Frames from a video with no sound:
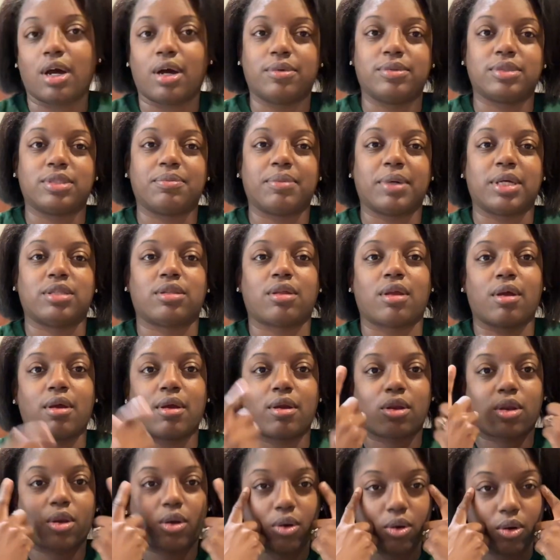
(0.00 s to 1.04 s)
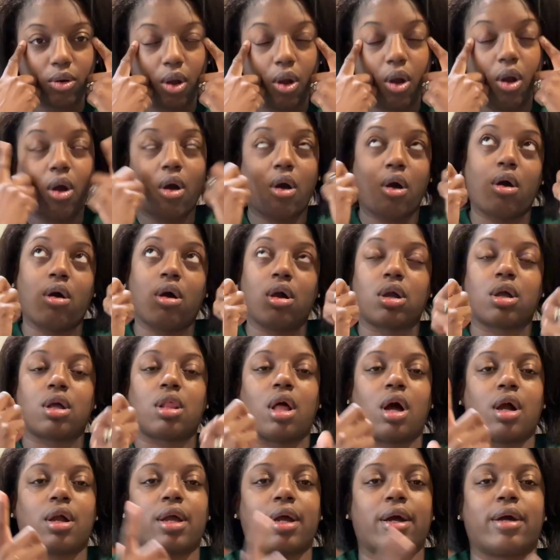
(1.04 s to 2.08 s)
I was about to
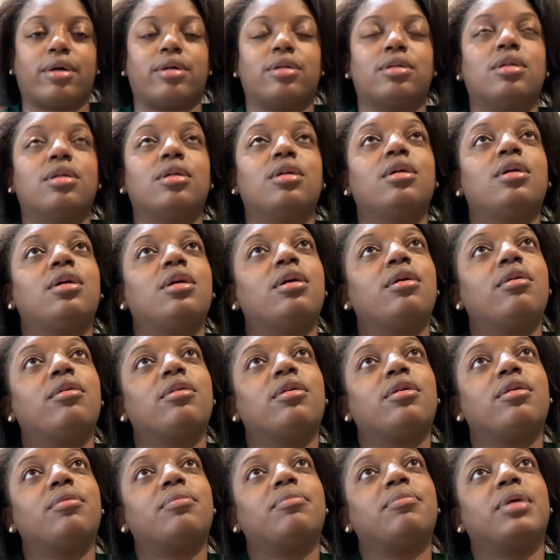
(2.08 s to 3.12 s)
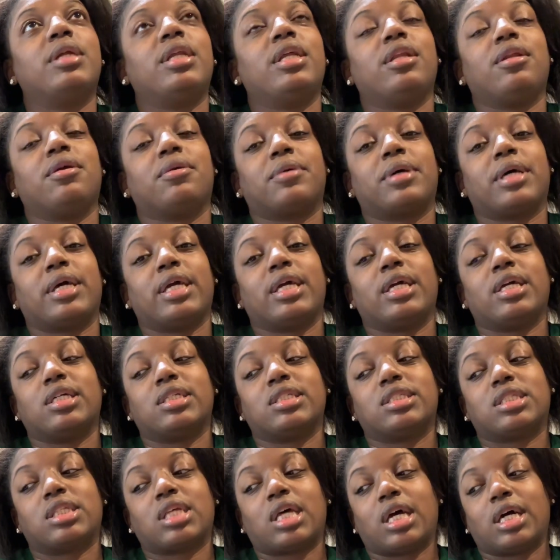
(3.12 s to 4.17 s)
clock out. But anyways,
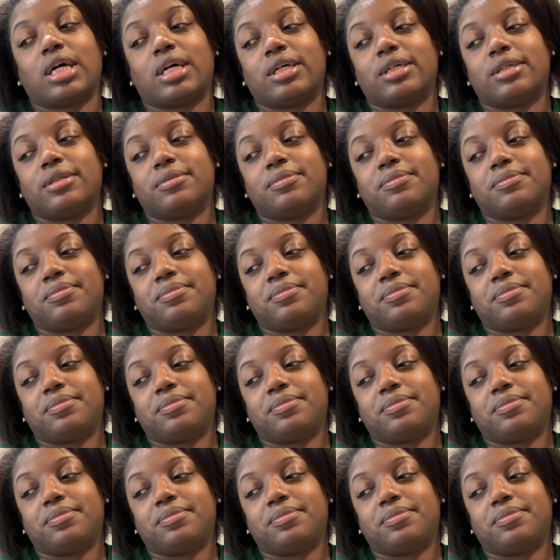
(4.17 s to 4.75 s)
um.